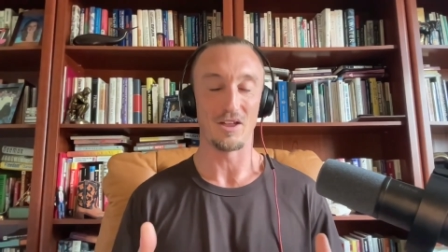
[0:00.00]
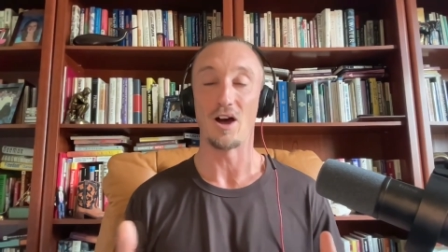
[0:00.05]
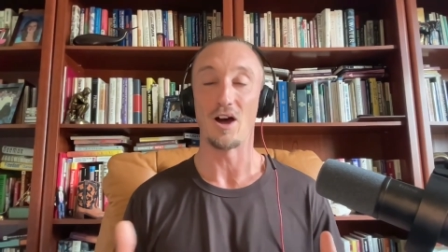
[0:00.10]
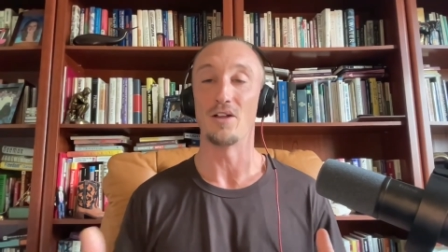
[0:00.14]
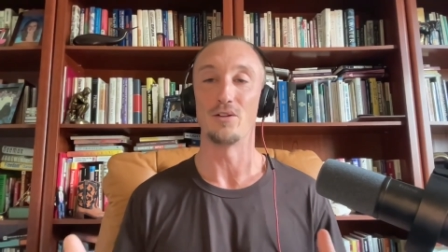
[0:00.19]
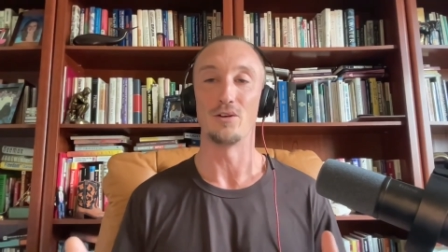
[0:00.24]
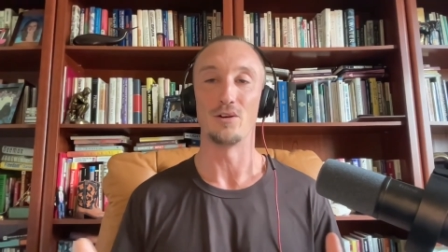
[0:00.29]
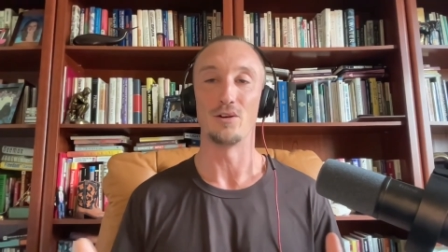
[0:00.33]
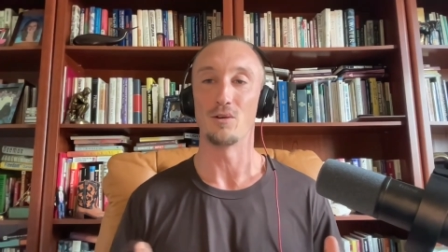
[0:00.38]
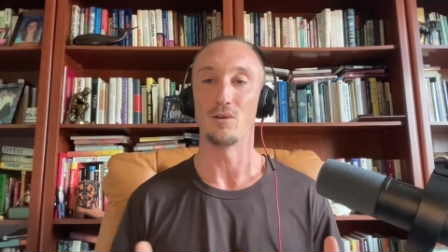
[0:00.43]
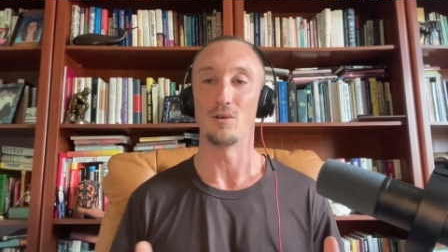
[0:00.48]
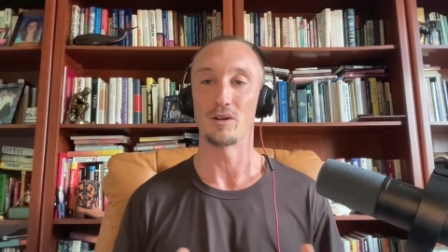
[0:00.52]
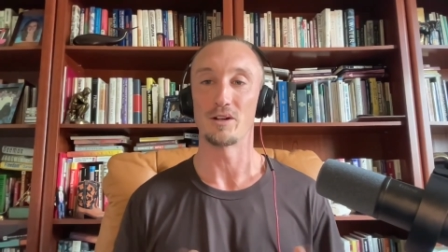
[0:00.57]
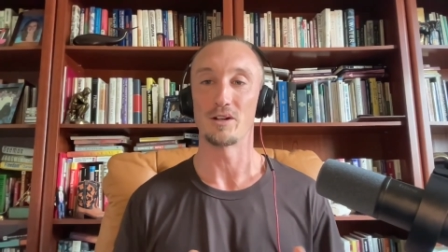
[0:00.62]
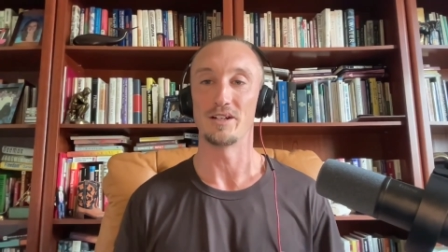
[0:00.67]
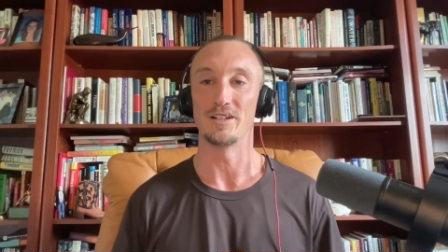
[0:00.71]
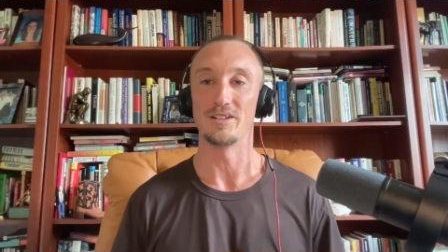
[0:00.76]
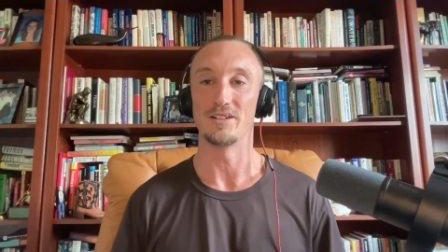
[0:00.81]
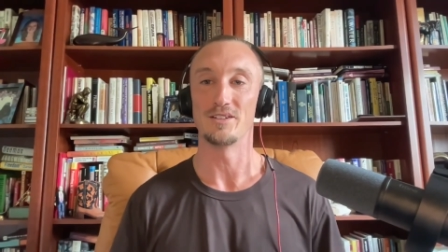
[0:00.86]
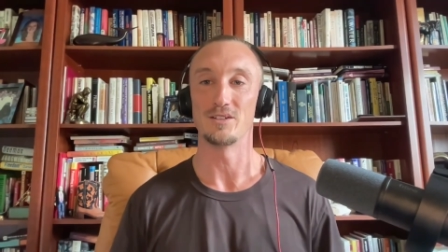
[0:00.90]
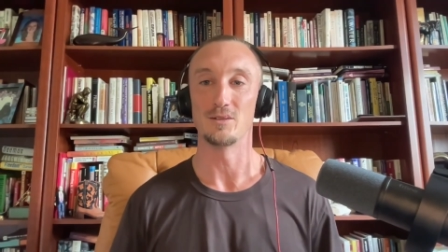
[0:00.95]
other
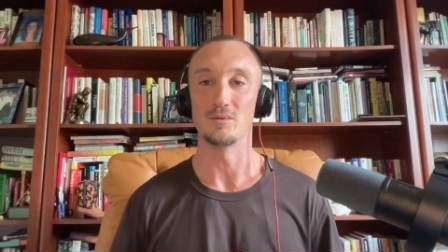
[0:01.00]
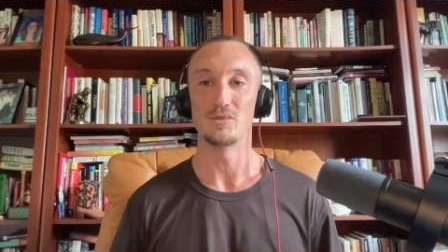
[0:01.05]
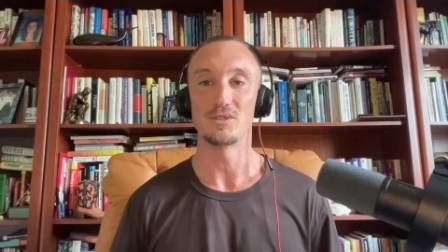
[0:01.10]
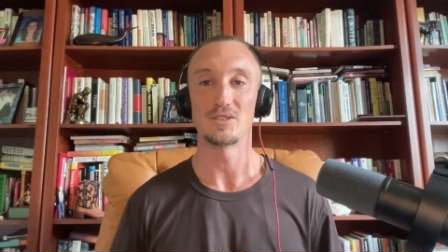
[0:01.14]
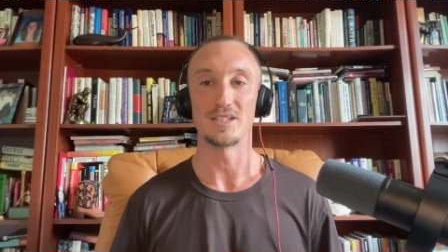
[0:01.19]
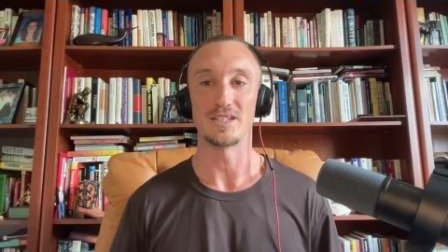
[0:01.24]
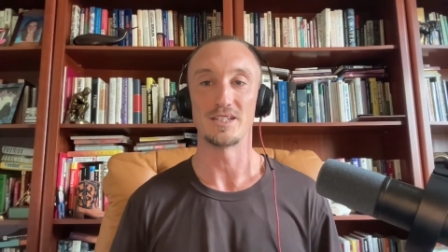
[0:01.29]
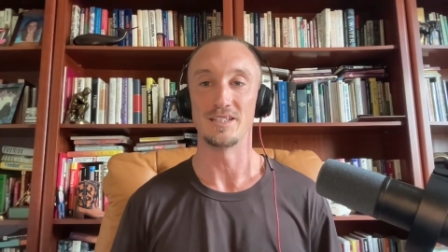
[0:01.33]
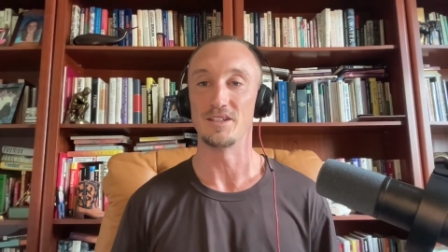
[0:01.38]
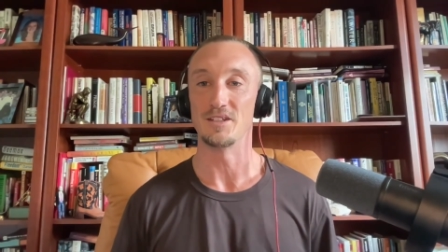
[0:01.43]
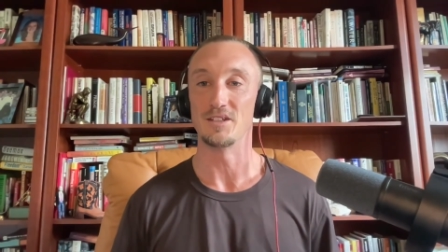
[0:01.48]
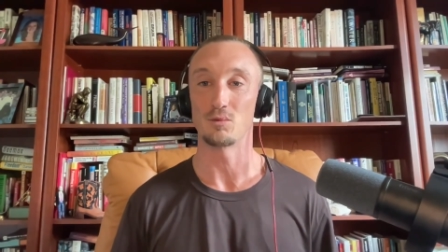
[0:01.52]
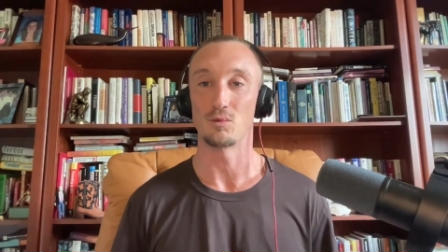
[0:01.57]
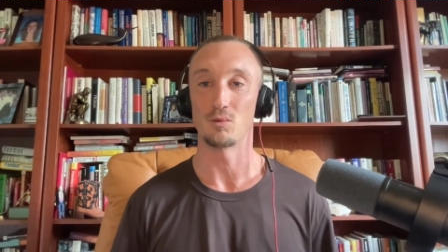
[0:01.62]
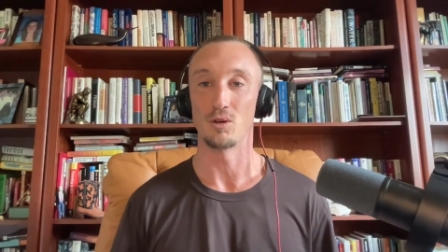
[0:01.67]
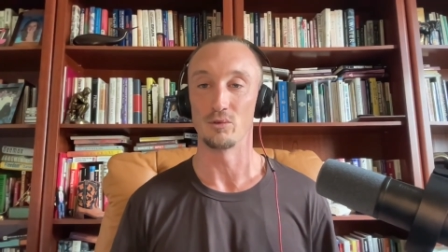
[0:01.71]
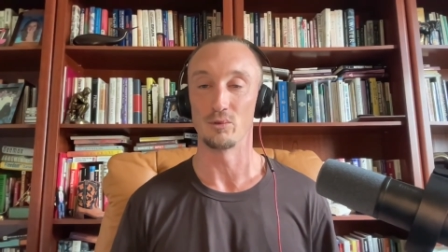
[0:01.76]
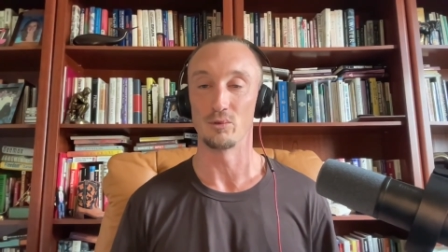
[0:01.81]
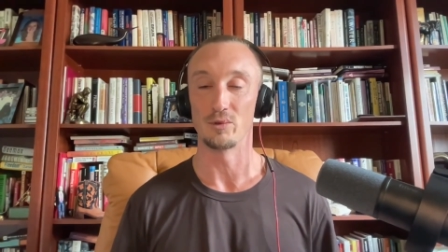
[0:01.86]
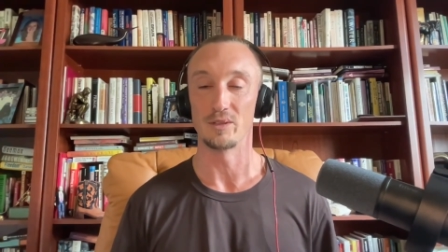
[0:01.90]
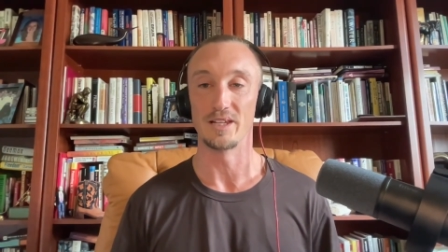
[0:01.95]
organisms in this
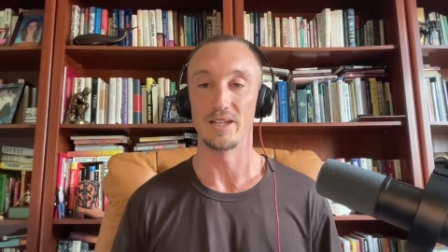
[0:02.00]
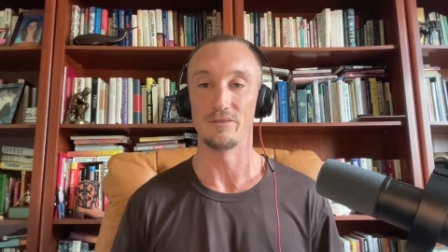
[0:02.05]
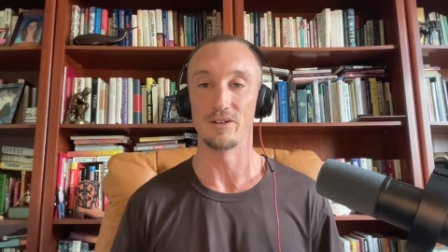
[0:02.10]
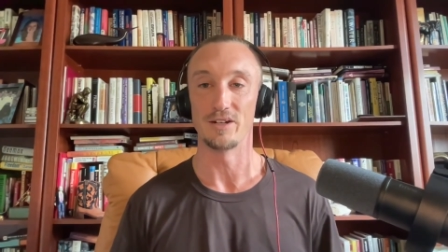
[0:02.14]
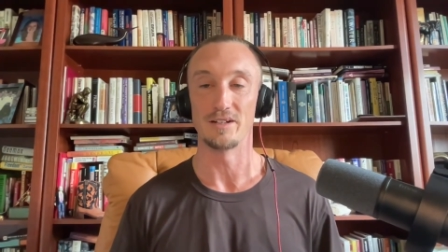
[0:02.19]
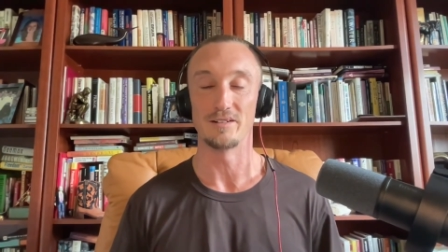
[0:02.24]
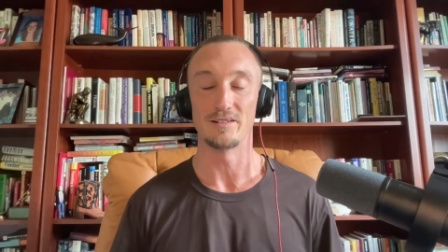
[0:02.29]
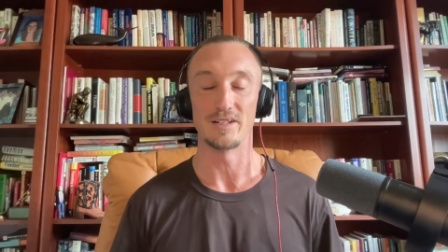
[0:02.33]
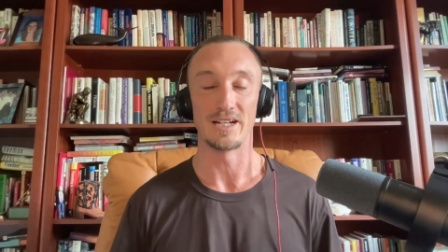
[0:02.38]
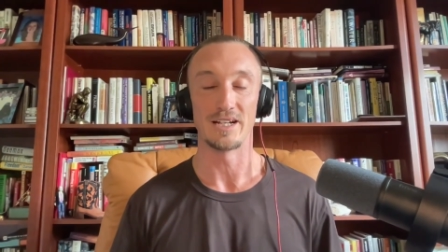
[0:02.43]
world we live in.